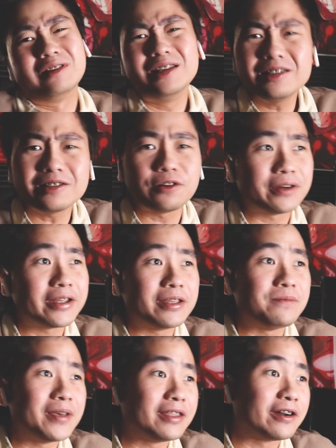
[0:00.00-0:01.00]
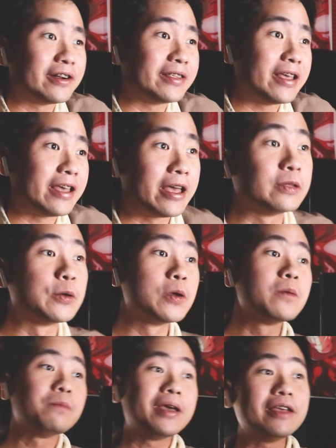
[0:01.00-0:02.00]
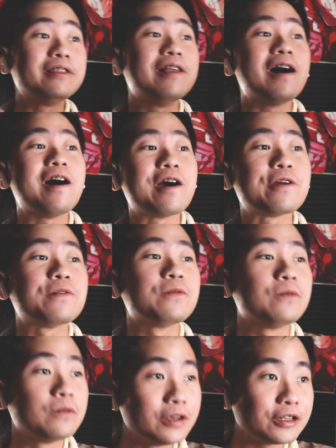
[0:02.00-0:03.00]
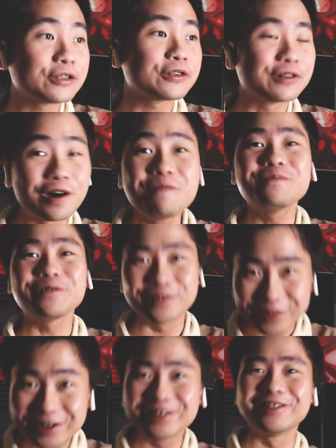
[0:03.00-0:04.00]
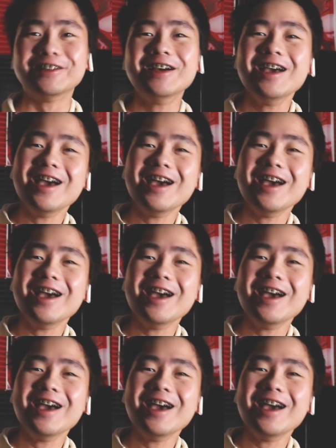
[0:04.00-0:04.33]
Lisa already made our day and made our wish come true.